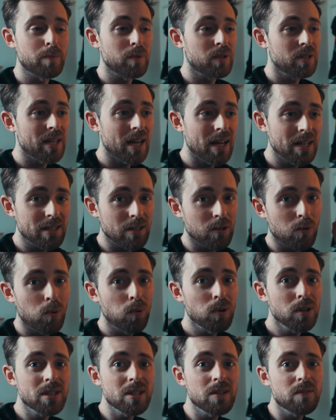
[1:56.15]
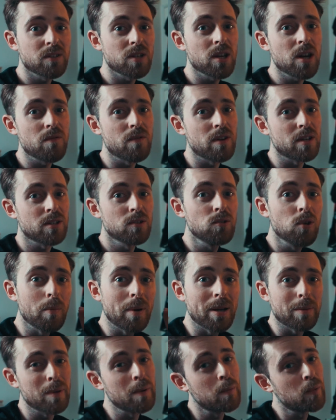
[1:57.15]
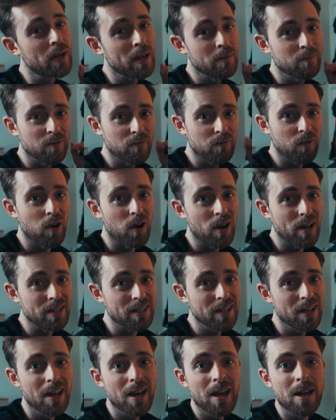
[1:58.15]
because that is a quality of service not many people can provide.